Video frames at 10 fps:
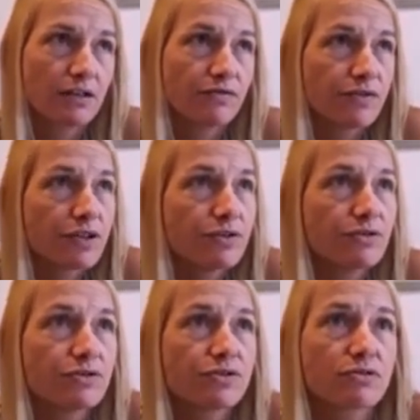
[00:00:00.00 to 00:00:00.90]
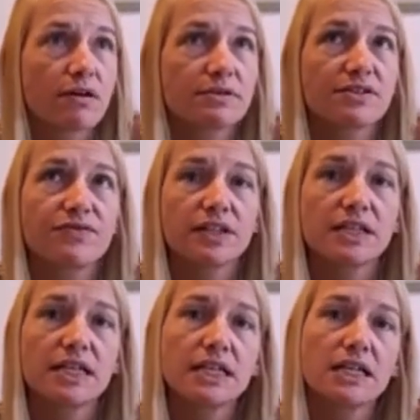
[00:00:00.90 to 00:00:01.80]
confused or I was
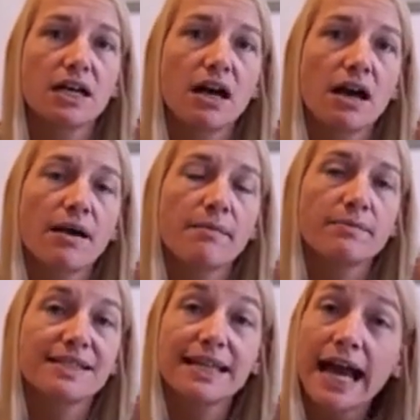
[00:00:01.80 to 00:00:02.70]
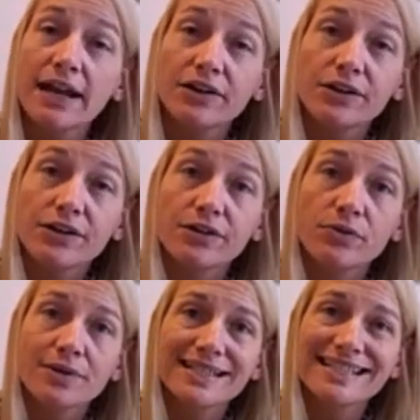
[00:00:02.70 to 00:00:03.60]
feeling um,
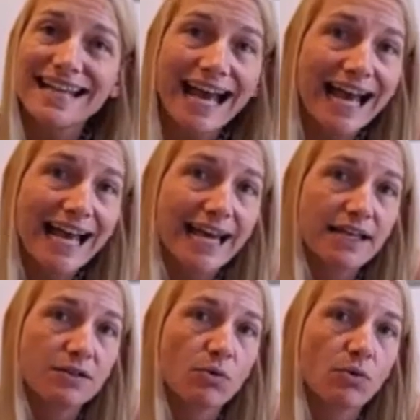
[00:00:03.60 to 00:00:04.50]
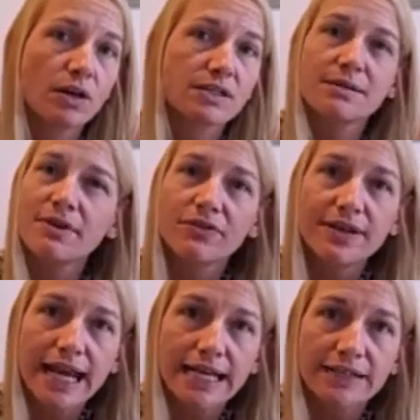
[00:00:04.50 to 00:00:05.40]
scattered or sad or some other
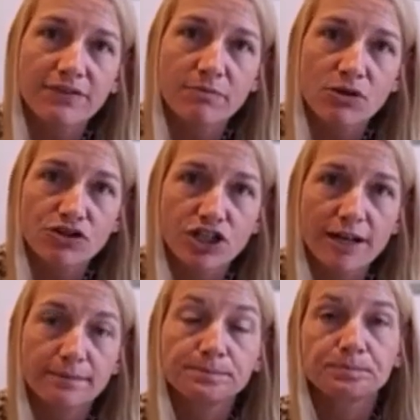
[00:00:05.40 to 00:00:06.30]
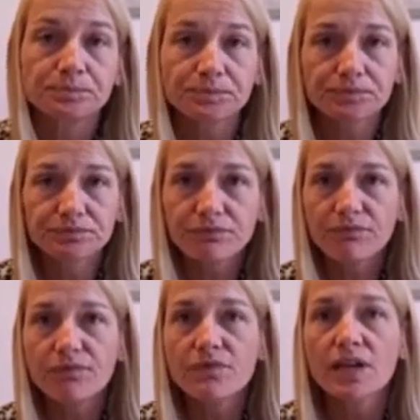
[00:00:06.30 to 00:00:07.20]
negative emotion.
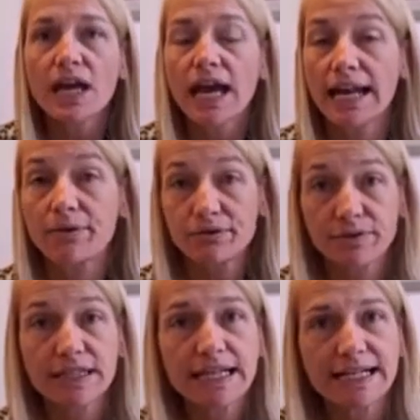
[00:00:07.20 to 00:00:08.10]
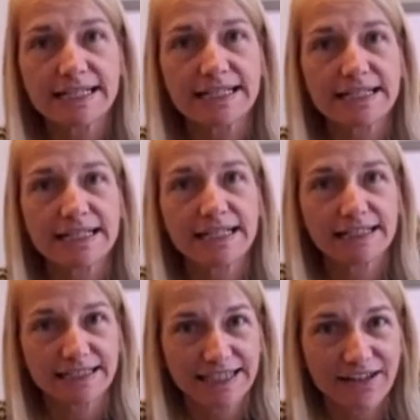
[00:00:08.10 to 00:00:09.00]
And I would realize the
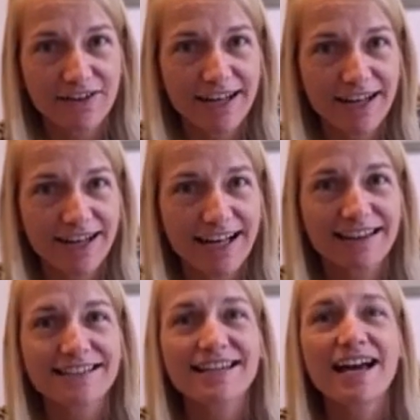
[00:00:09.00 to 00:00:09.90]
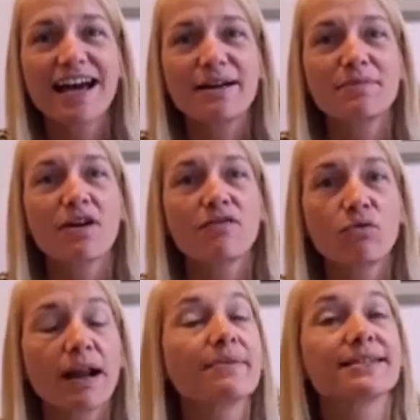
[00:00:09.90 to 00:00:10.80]
lyric at the time
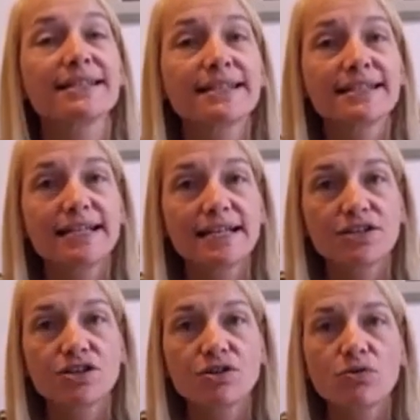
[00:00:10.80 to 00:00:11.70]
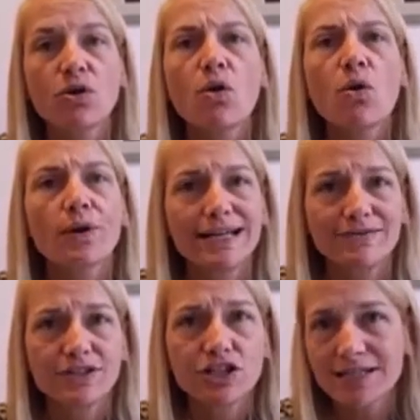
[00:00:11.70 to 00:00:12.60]
of what I was listening to, or
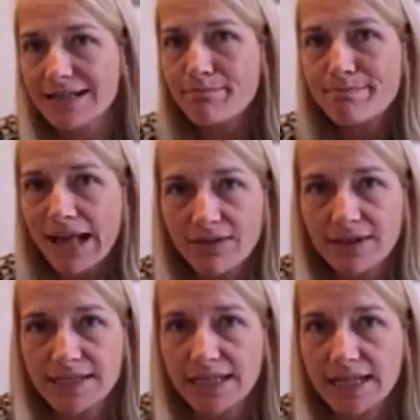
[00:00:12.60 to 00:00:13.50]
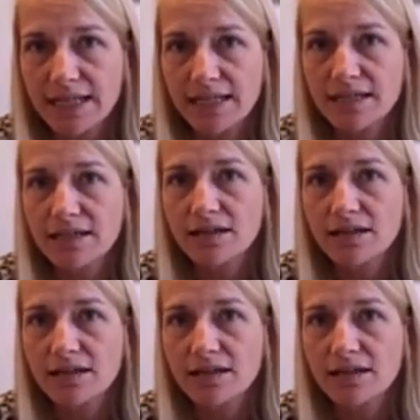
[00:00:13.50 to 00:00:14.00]
even just the melody